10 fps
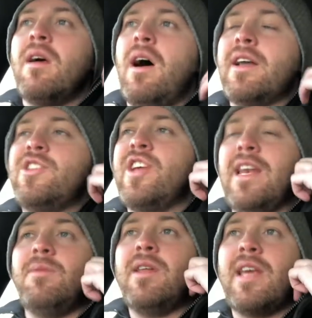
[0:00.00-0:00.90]
I
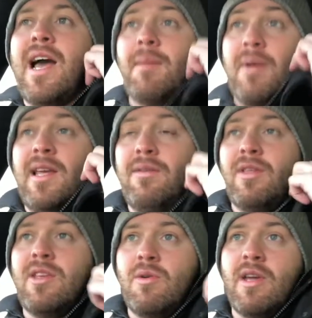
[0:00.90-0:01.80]
genuinely can't believe
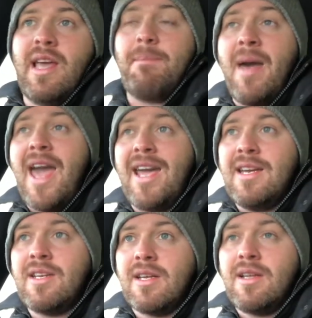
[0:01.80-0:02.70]
that you can get
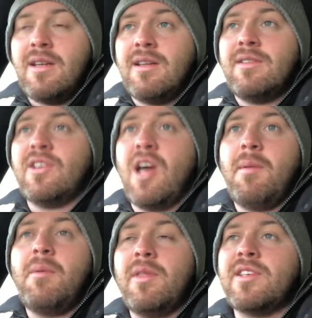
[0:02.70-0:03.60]
paid to come
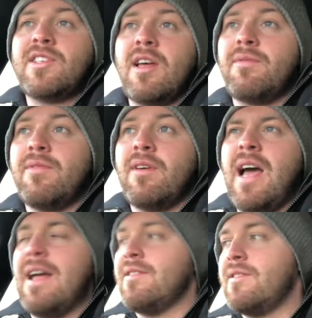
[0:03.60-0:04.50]
up with this stuff
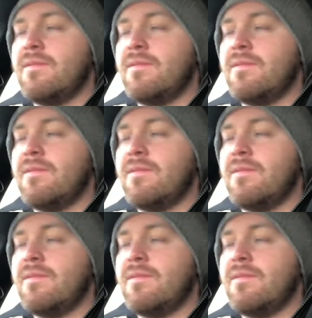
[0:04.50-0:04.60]
and